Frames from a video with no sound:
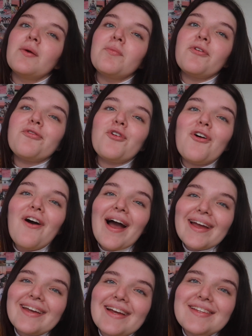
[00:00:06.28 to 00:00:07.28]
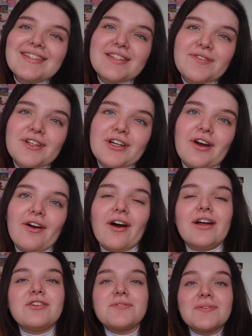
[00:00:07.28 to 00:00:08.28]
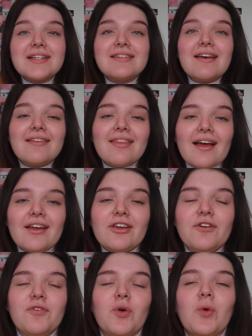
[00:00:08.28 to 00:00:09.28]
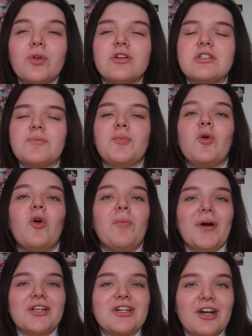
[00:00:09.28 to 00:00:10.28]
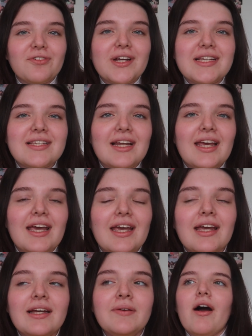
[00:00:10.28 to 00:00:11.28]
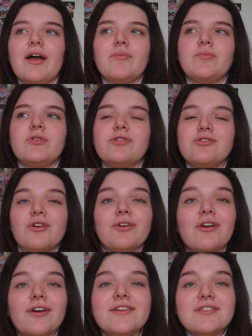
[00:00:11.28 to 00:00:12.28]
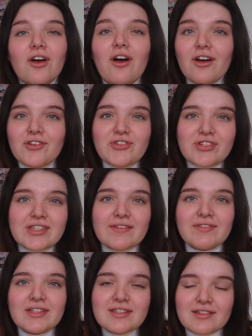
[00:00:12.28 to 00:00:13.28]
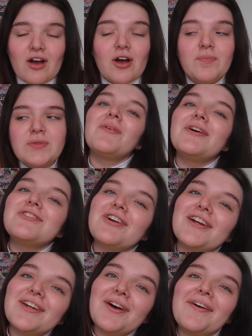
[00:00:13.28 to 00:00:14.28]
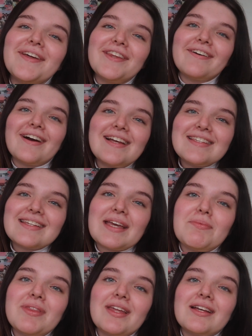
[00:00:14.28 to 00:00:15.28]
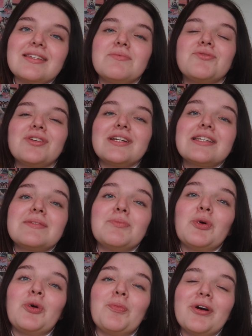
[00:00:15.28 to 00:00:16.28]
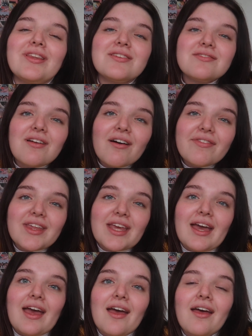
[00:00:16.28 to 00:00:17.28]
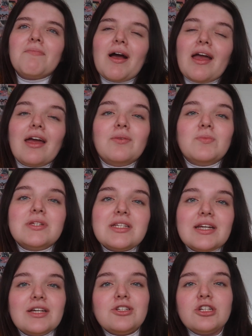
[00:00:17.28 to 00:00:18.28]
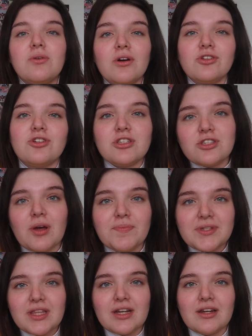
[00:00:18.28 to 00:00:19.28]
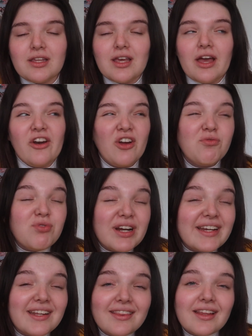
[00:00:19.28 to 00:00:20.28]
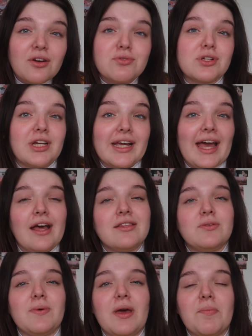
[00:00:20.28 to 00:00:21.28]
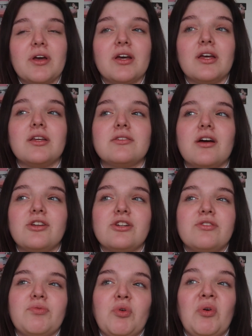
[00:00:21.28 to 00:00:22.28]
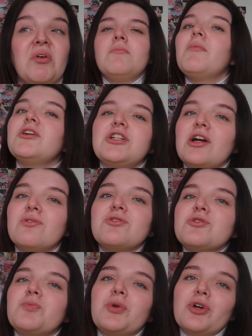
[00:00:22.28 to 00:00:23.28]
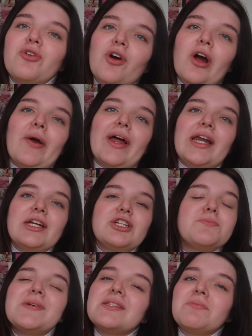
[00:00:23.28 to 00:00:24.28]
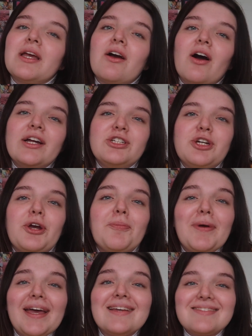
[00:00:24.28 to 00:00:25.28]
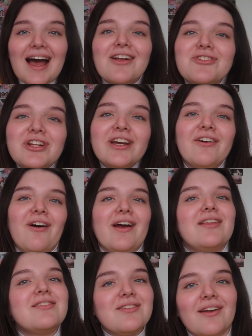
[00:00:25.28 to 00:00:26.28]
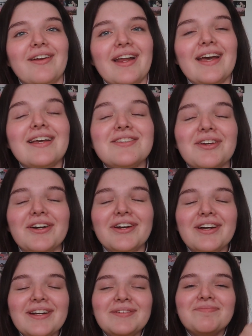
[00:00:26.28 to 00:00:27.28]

Before I get into this video, I just want to say thank you for all the support on my channel recently. I'm so close to 170 subs, which I know in the grand scheme of things seems really small, but at the start of the year, my aim was to hit 200 subs at the end of the year, and I really didn't think I was going to get to it because I just thought my channel just wouldn't grow and it'd just be something I do, but it's actually growing slowly, so